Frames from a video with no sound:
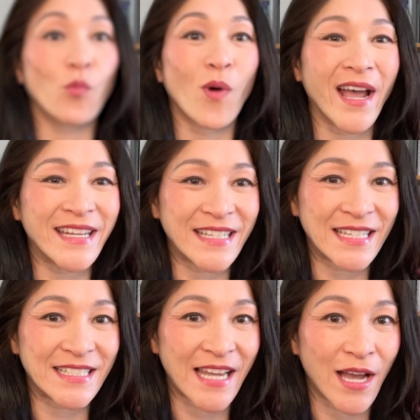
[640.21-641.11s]

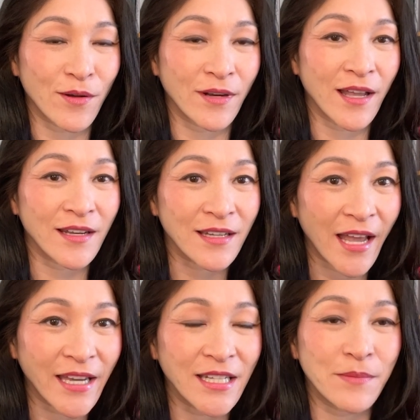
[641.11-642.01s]
winding down
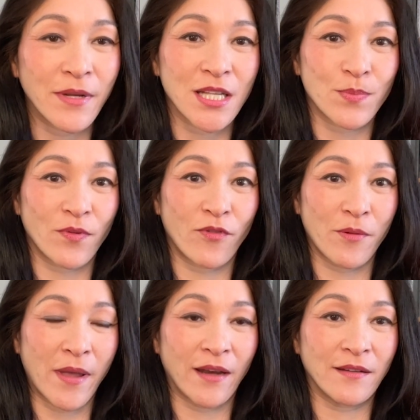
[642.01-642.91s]
90 minutes before
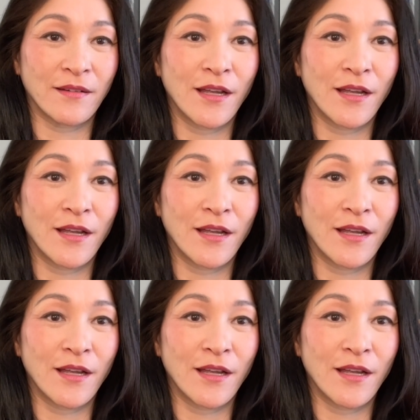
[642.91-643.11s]
bed.